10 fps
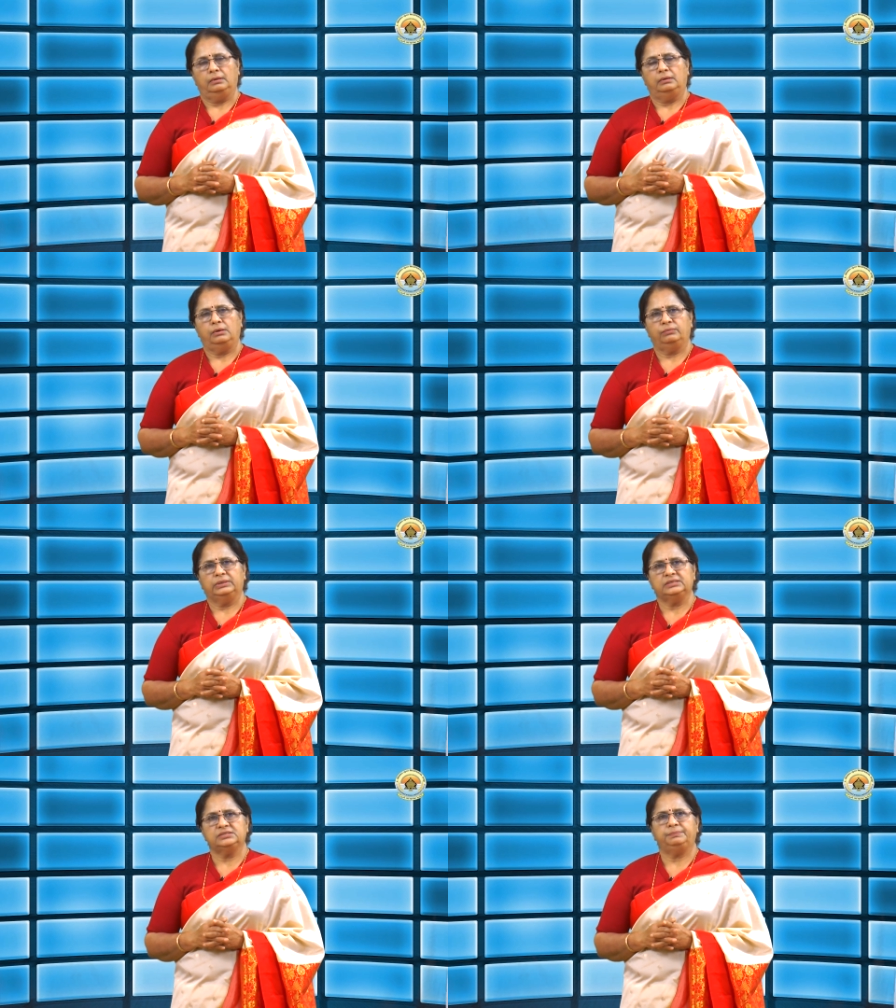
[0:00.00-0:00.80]
Now,
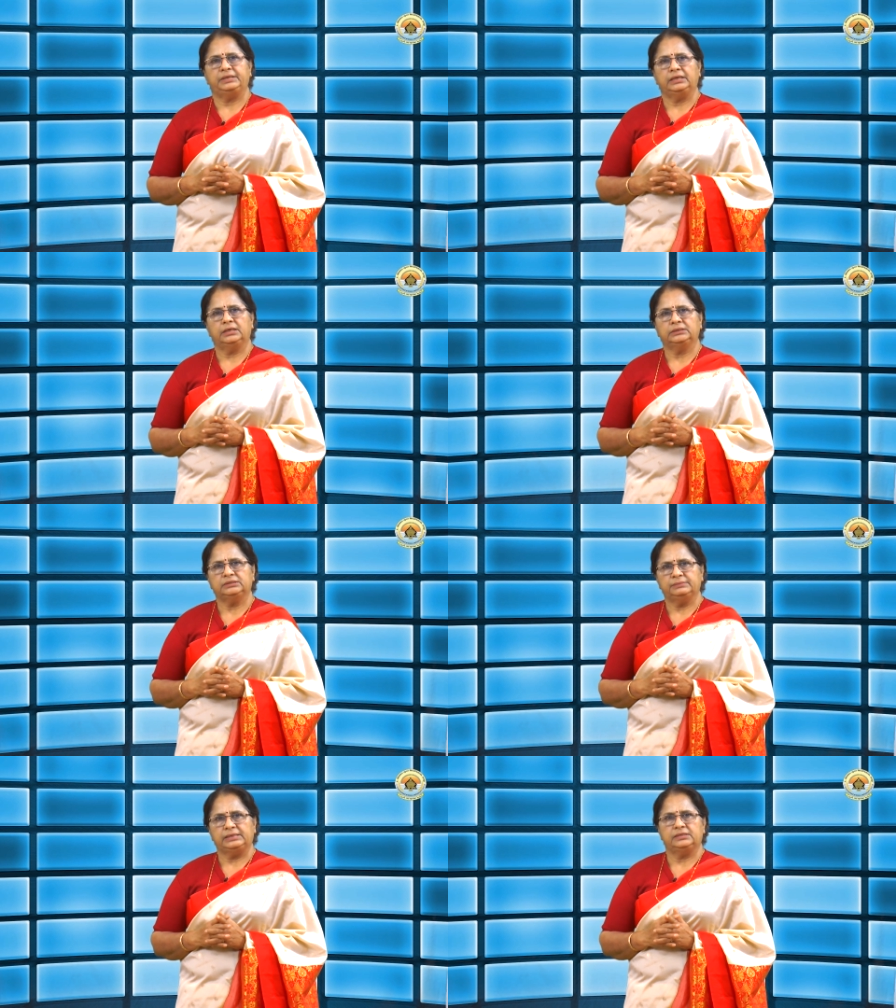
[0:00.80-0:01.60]
what is
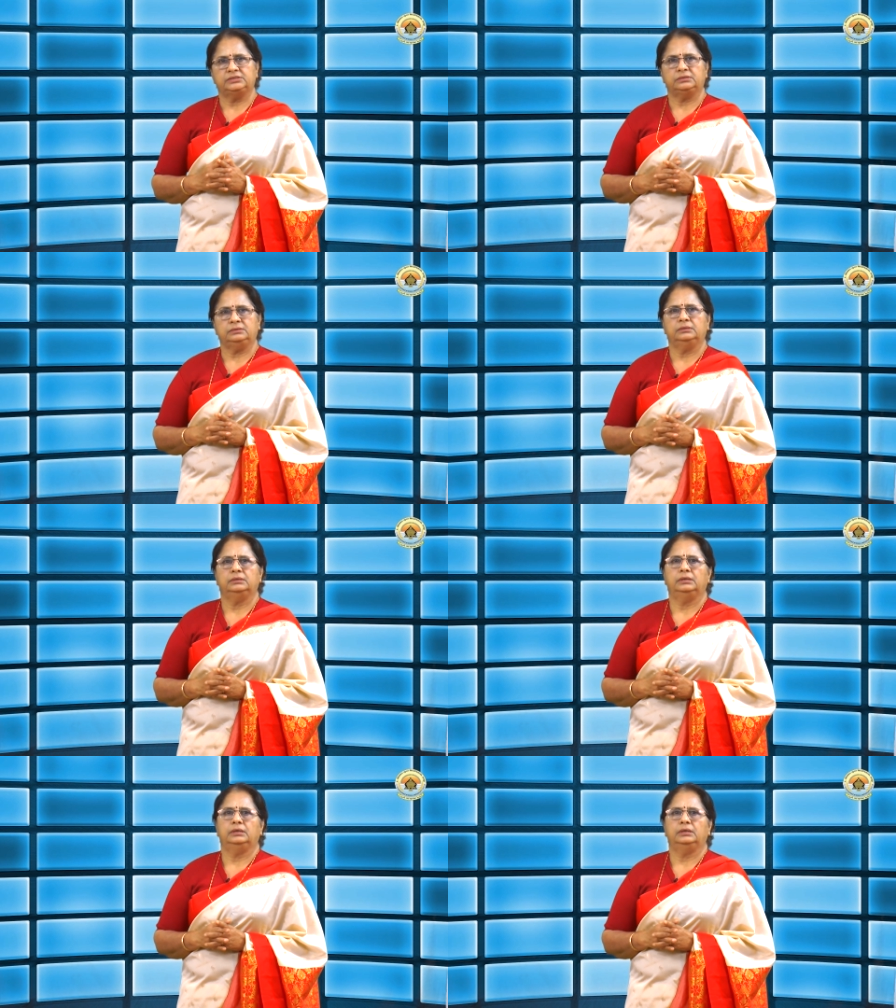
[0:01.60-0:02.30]
pre-contemplation?